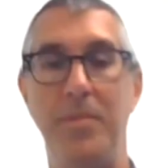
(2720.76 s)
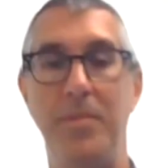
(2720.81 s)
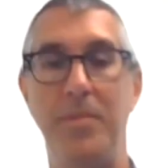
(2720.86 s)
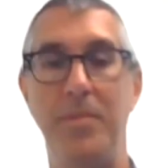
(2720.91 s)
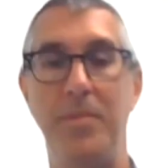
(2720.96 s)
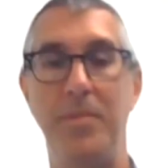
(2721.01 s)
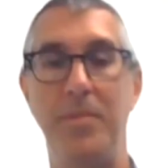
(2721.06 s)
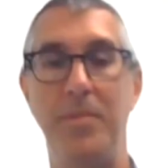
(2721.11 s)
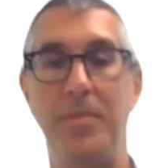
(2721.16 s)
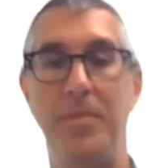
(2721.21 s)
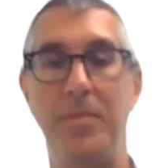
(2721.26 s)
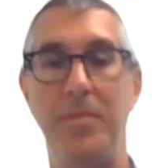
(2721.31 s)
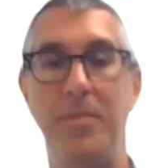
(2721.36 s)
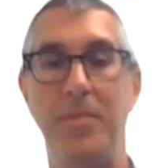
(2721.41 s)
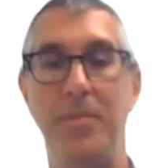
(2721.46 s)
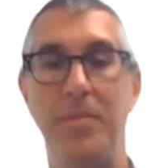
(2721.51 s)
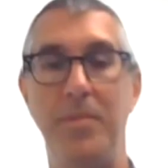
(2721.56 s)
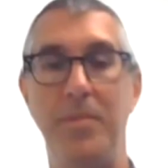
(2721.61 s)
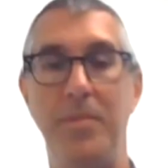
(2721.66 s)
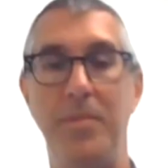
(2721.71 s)
um, and
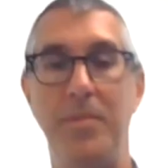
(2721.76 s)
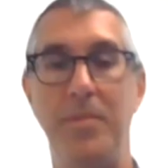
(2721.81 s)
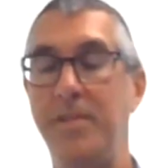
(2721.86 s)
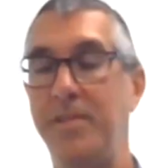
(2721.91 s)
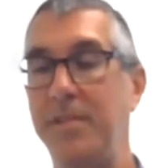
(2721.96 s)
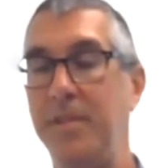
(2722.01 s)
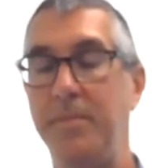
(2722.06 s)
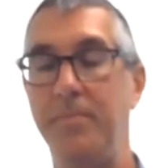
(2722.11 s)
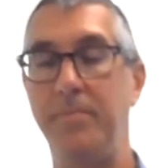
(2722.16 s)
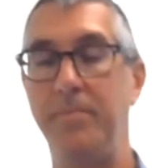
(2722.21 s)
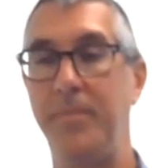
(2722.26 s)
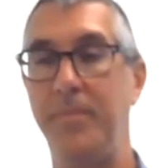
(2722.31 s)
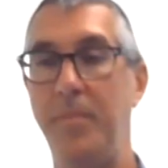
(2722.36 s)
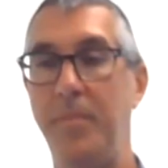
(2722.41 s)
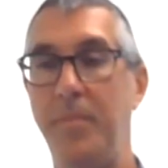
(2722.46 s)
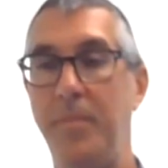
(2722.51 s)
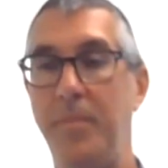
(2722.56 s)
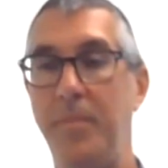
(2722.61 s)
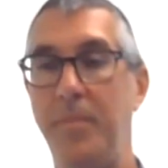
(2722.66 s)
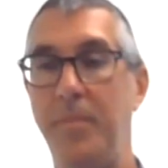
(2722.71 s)
then obviously the the
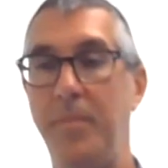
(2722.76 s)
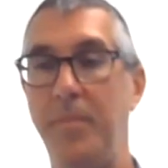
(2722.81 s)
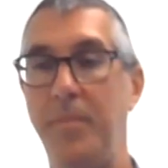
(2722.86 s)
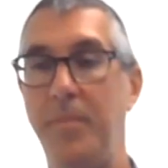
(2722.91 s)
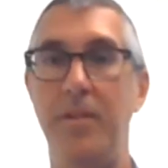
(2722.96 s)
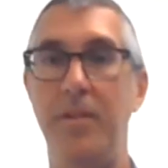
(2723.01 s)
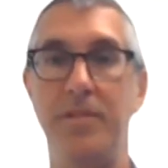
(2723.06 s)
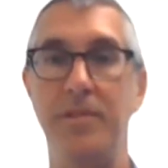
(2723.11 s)
big one always